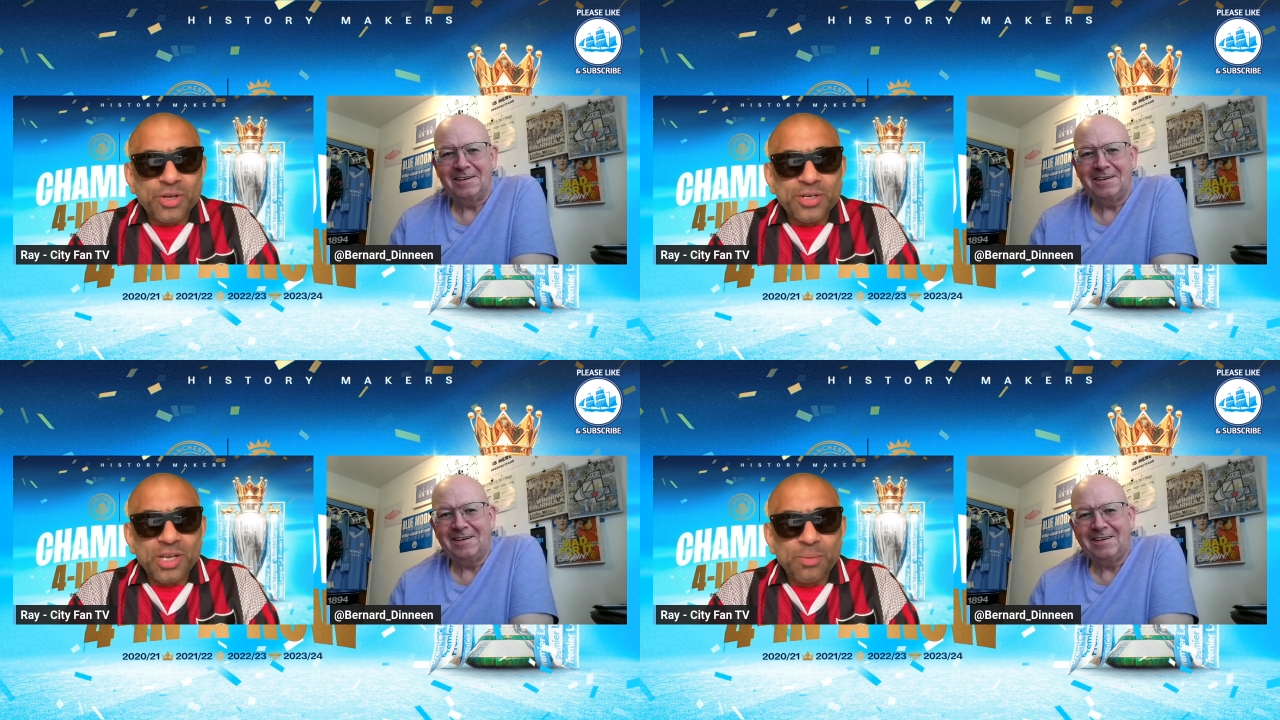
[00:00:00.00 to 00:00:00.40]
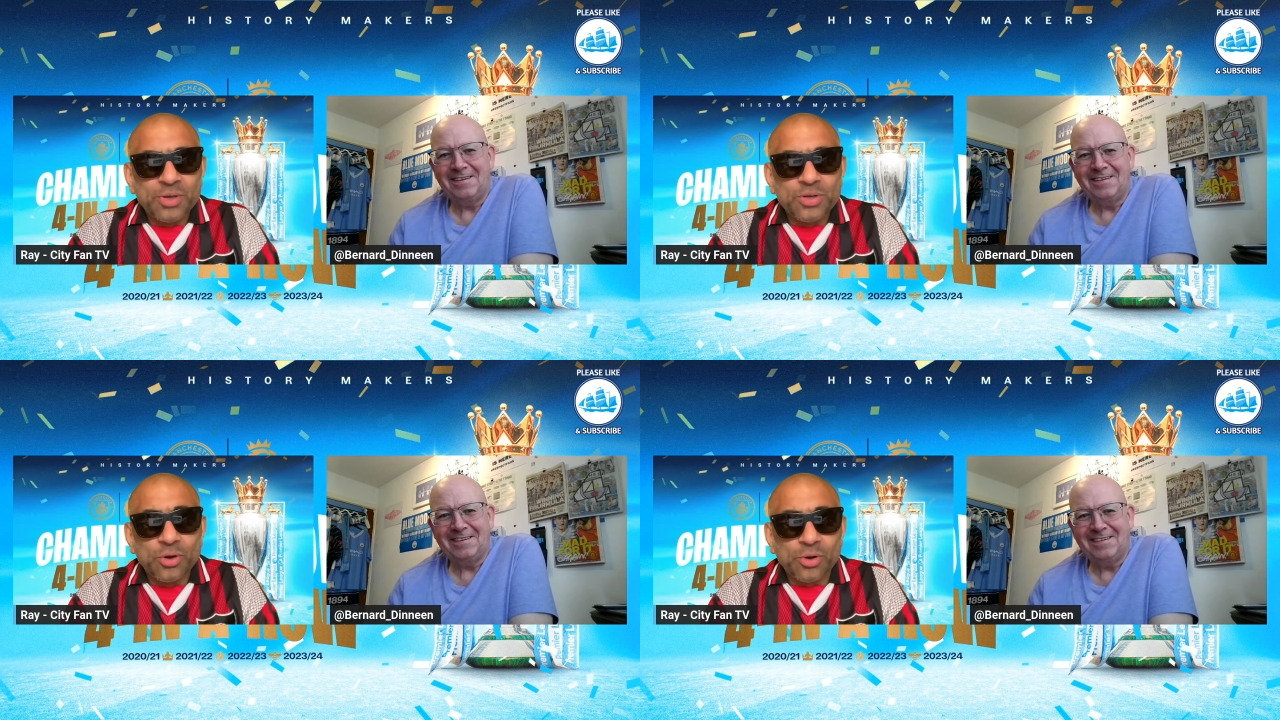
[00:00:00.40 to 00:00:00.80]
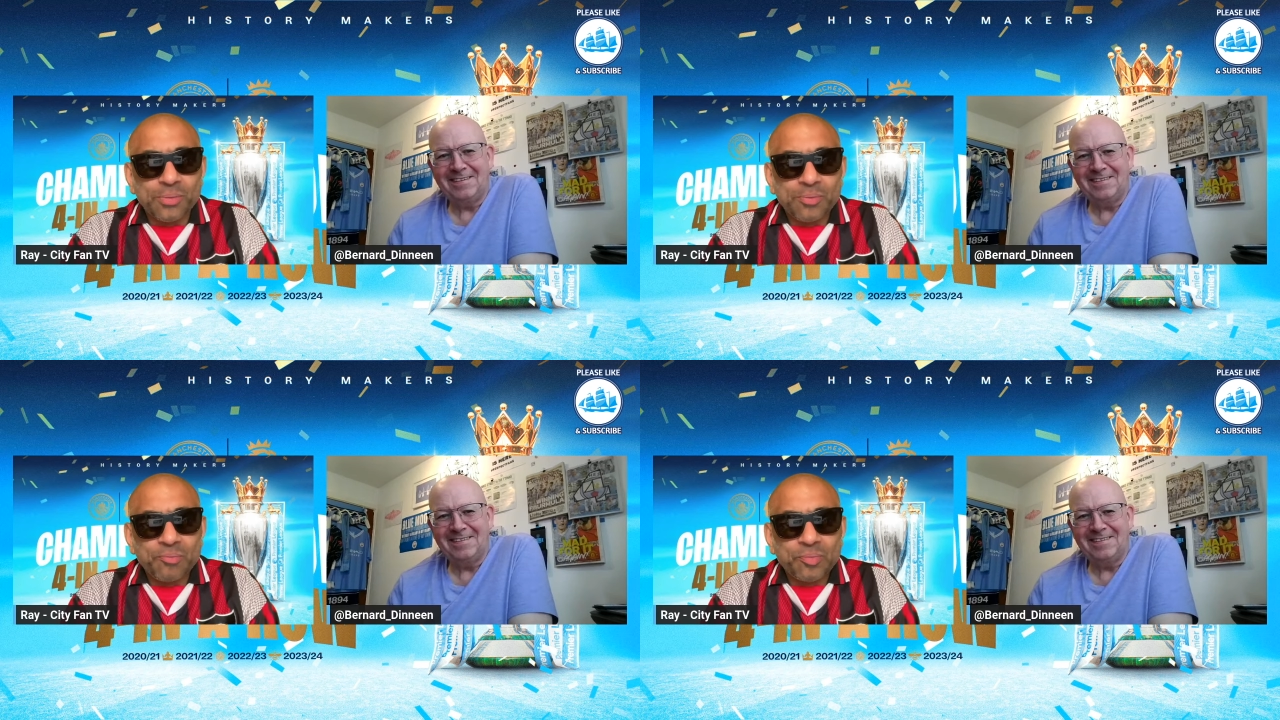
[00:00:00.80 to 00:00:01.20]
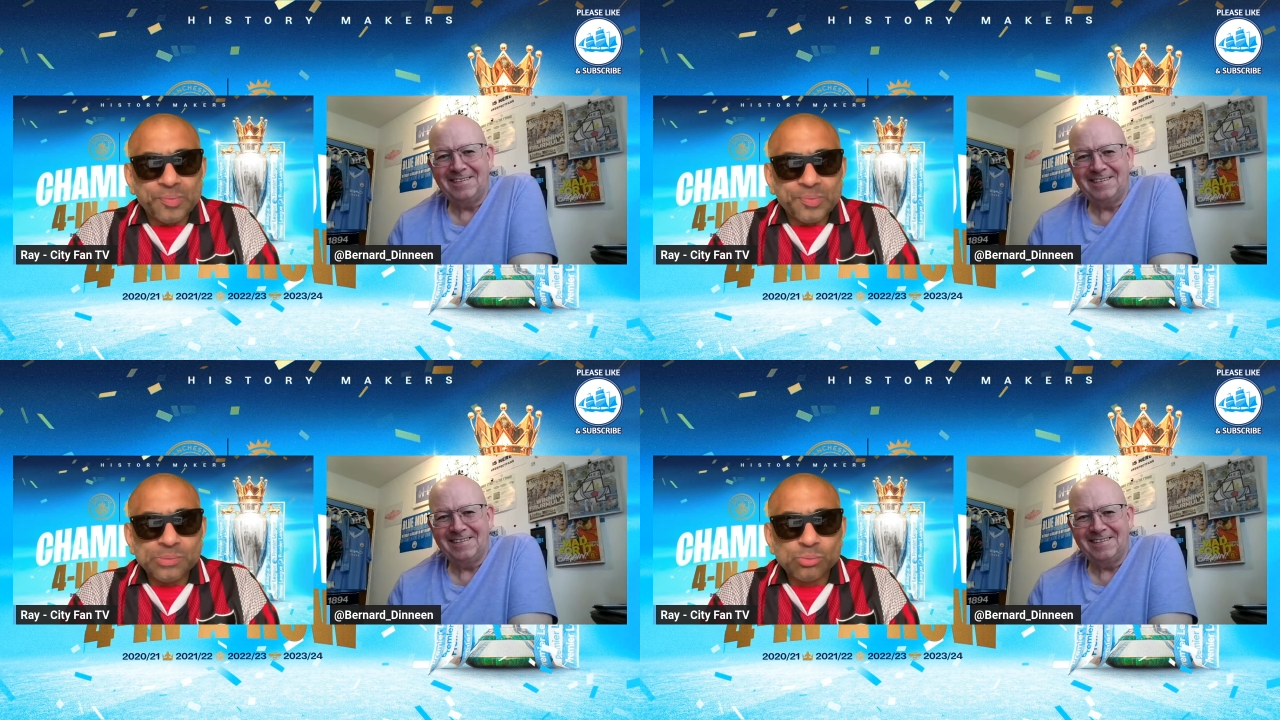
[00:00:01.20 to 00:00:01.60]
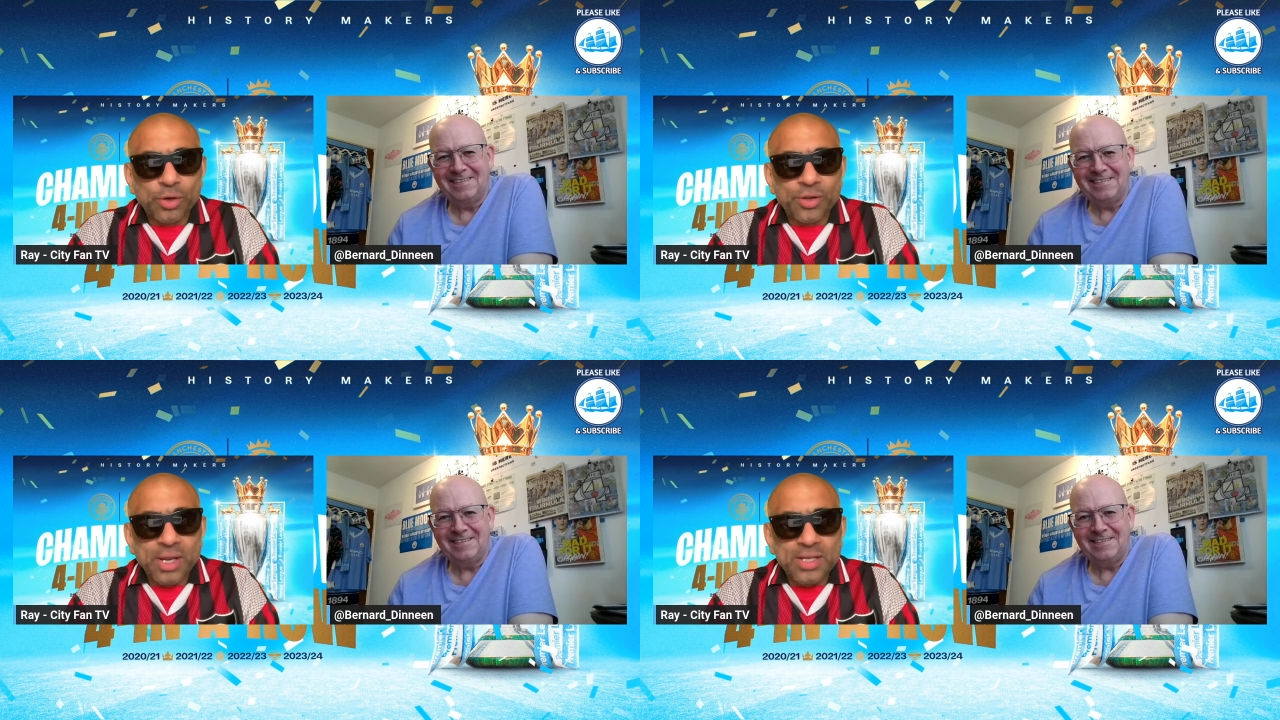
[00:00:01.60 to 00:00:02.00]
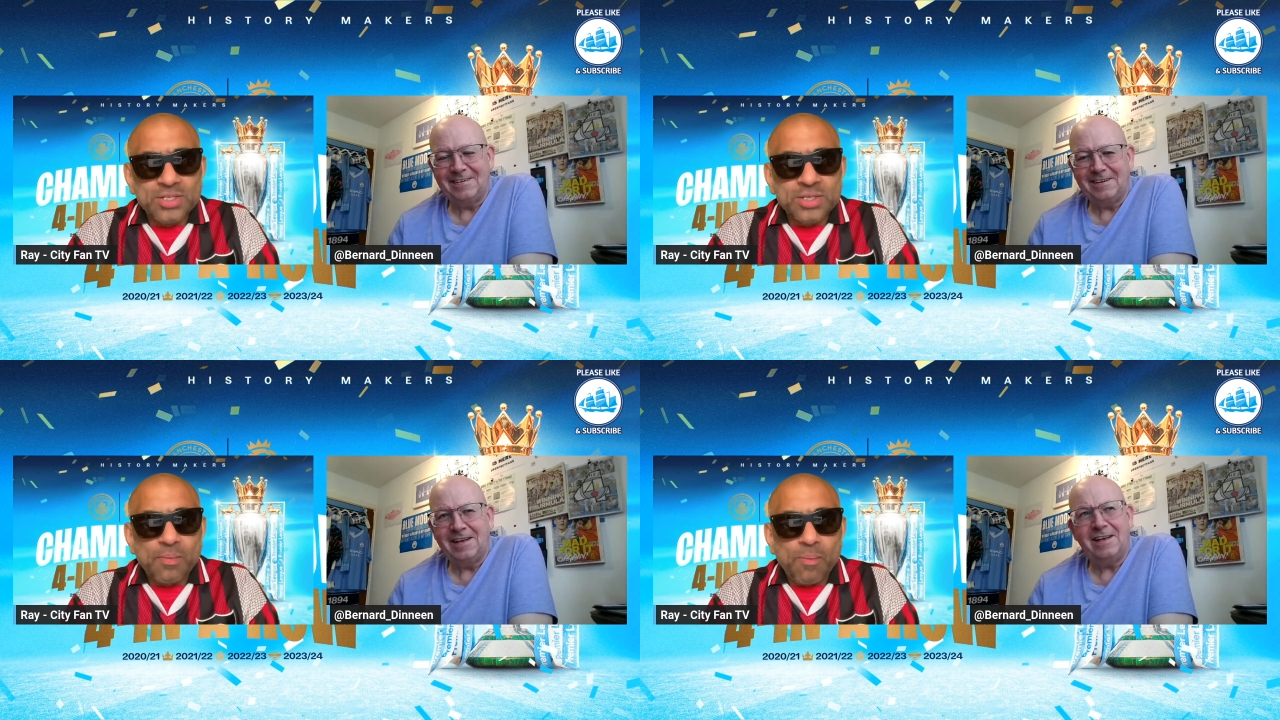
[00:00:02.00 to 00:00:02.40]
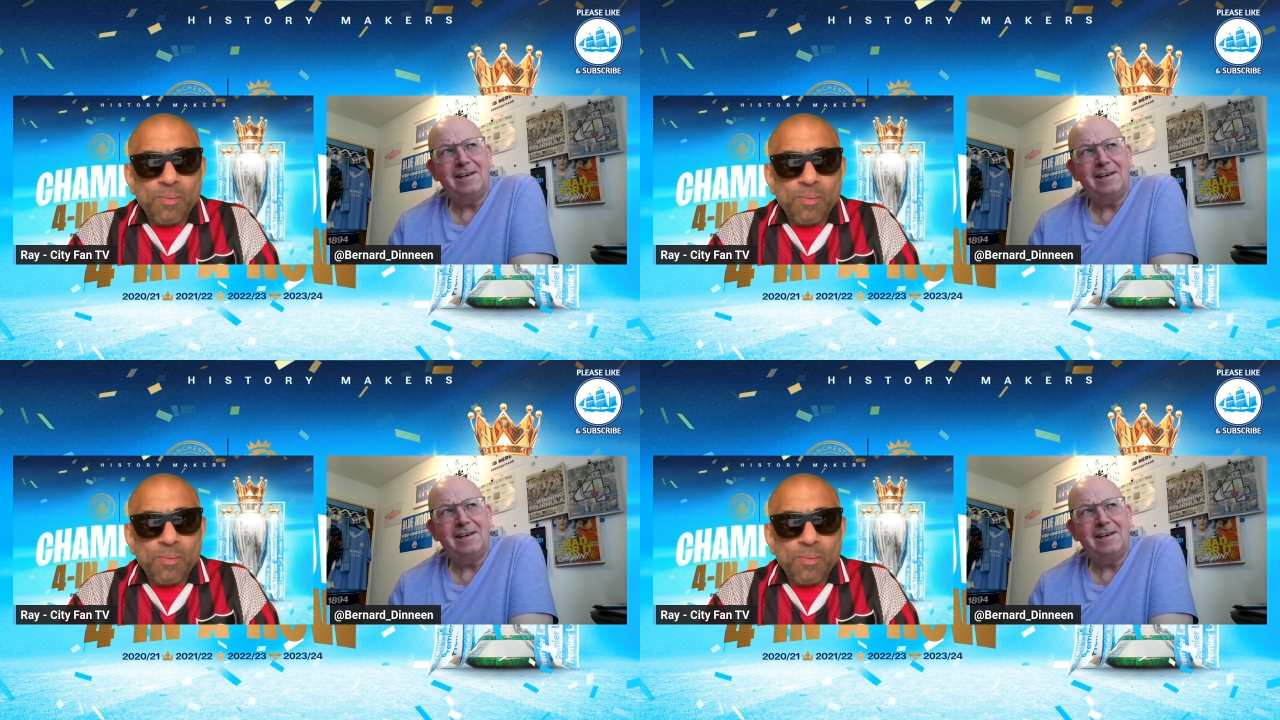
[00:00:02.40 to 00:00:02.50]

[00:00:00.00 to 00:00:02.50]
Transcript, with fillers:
Speaker 1: Who's going to be third keeper? Do you know? One of the kids.